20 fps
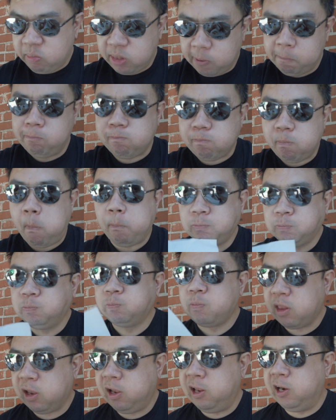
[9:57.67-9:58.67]

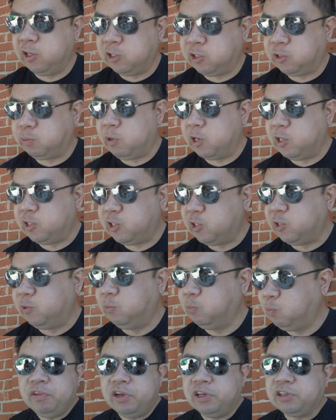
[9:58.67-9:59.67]
It is spicy.
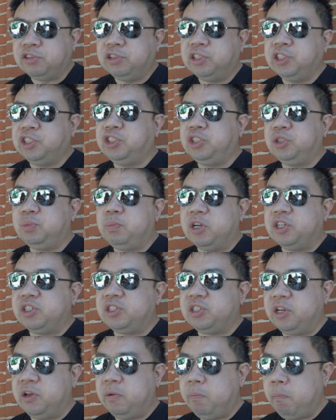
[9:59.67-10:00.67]
Not crazy
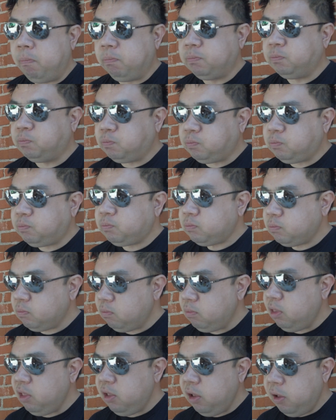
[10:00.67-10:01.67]
spicy.
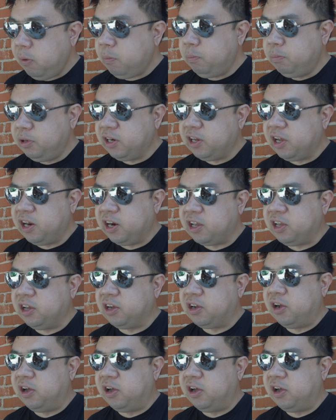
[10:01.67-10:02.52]
But it got a kick